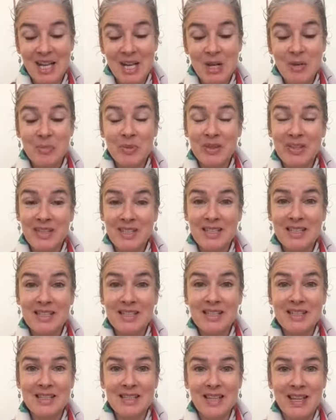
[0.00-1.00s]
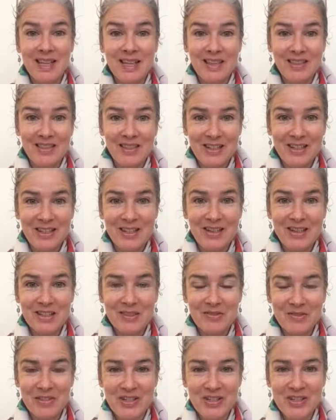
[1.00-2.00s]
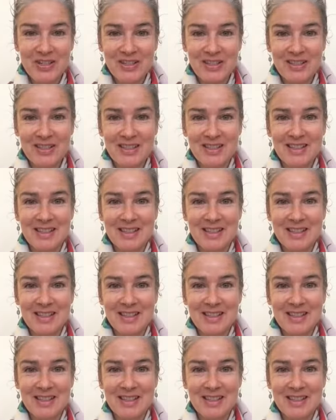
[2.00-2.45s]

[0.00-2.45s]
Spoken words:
But this is the last verse.